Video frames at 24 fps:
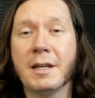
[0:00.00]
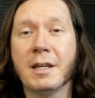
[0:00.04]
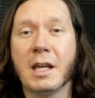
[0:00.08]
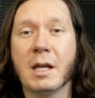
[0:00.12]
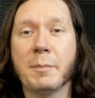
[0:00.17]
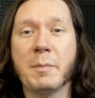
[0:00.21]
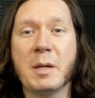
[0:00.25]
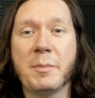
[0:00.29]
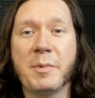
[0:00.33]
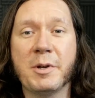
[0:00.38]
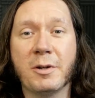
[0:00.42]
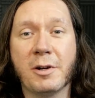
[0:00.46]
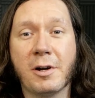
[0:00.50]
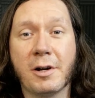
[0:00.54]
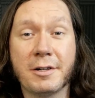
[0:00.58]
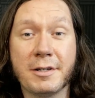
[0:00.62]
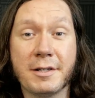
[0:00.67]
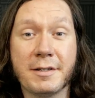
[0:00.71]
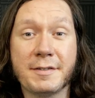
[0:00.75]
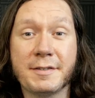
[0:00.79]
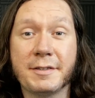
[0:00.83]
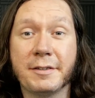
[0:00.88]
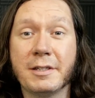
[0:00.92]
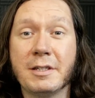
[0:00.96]
and maybe your
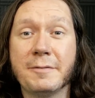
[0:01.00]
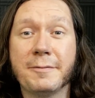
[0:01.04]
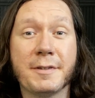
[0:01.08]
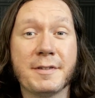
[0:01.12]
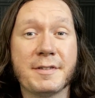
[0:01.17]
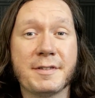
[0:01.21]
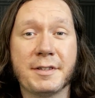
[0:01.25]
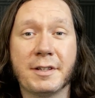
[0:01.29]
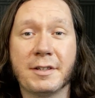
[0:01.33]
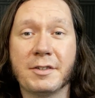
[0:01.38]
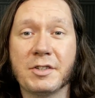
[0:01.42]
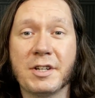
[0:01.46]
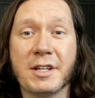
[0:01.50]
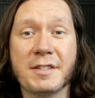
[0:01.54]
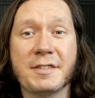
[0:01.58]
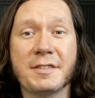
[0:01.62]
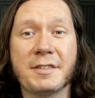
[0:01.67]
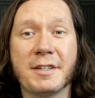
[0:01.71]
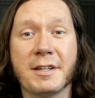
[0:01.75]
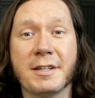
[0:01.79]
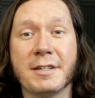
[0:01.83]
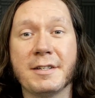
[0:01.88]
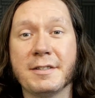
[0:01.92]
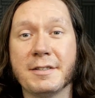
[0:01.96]
audience will even
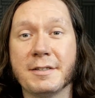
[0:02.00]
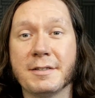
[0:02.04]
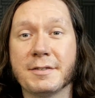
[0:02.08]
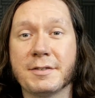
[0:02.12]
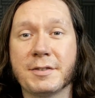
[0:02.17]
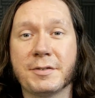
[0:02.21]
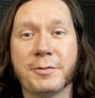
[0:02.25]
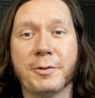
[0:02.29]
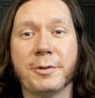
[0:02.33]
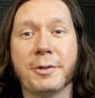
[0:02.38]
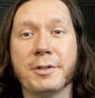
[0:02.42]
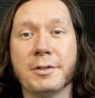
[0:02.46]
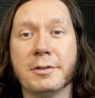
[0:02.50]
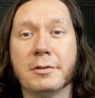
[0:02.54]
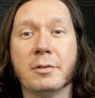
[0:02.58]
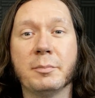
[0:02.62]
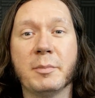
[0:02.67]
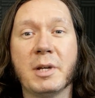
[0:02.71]
suggest ideas for you,